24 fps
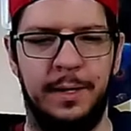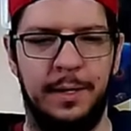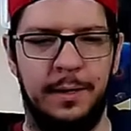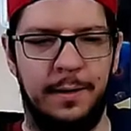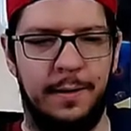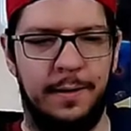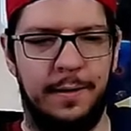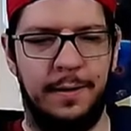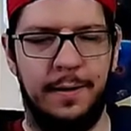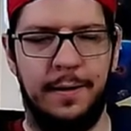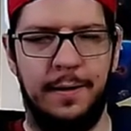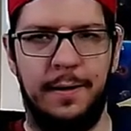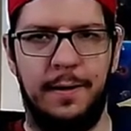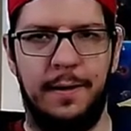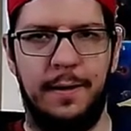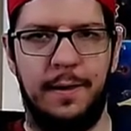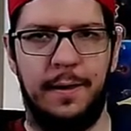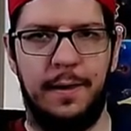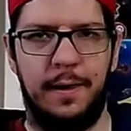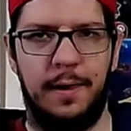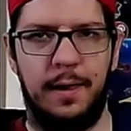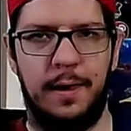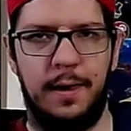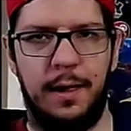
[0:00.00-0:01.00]

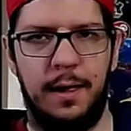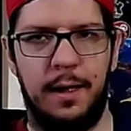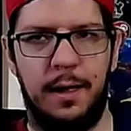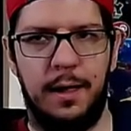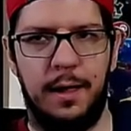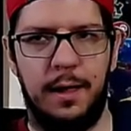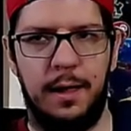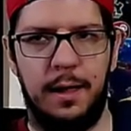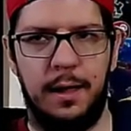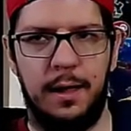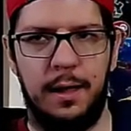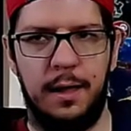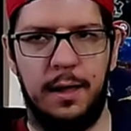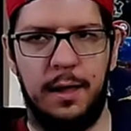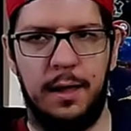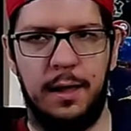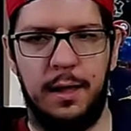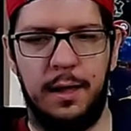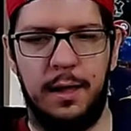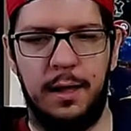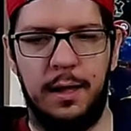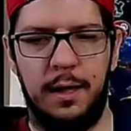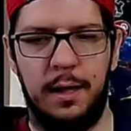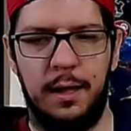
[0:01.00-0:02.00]

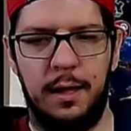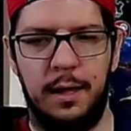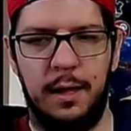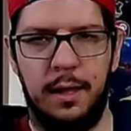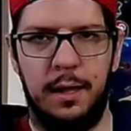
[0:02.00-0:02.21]
(no one is talking)